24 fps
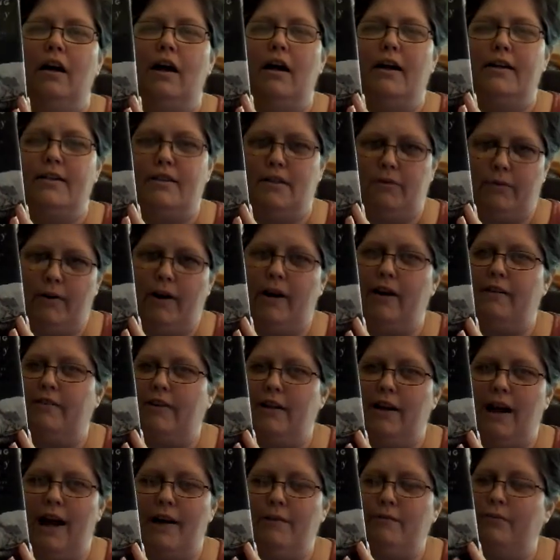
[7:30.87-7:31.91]
I swear
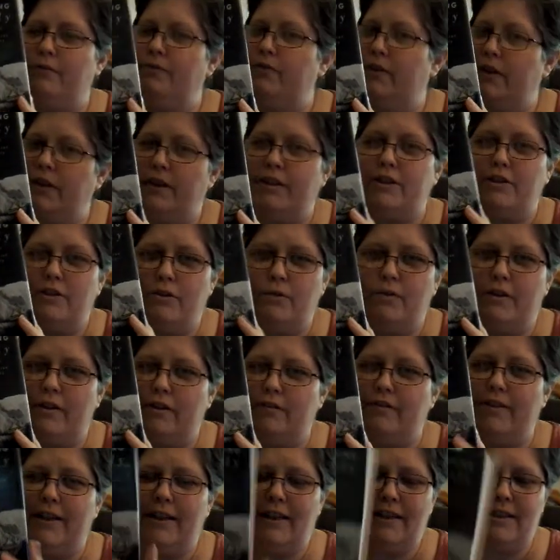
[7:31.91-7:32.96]
I really do want
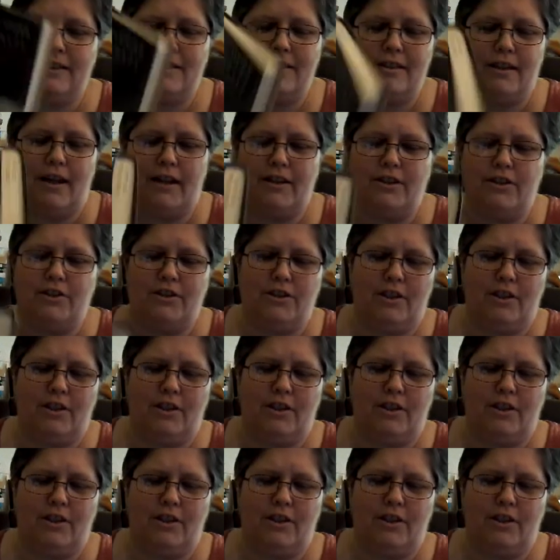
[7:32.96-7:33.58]
to read this. I